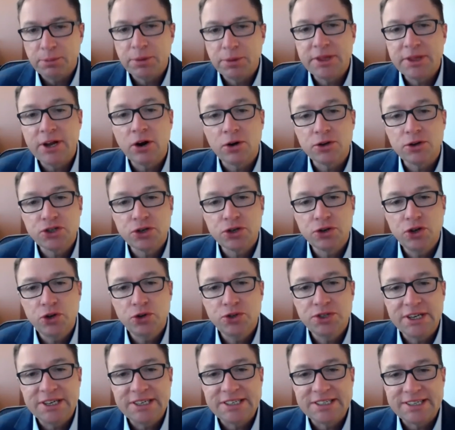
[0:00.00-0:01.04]
but then also
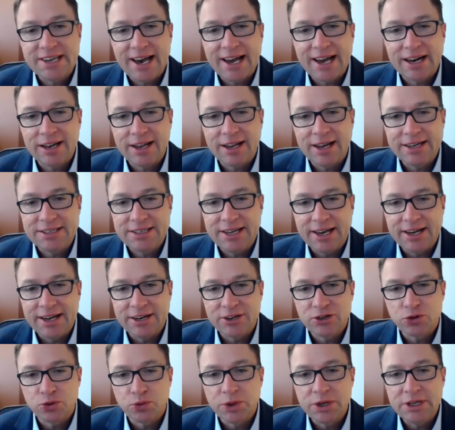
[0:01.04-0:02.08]
using satellite data
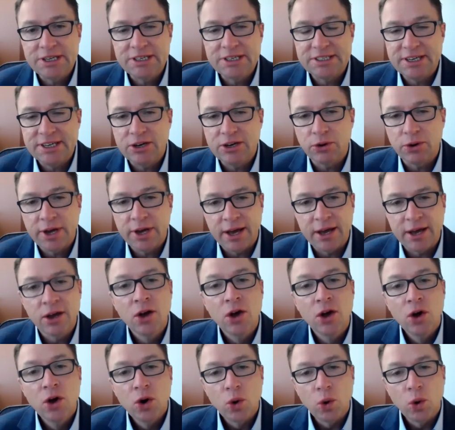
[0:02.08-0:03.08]
to really see, okay,